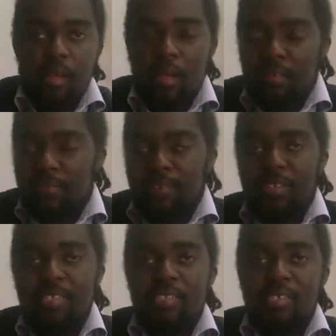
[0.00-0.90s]
Under
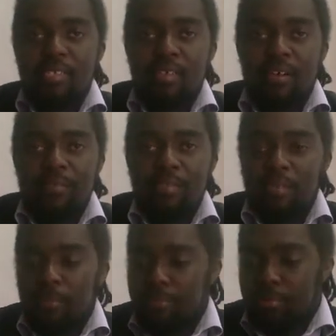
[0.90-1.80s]
30 years
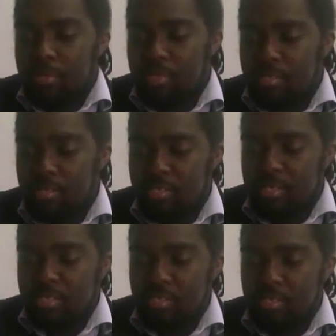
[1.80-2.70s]
after Pauli's
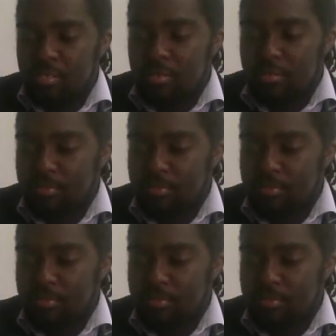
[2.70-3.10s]
suggestion,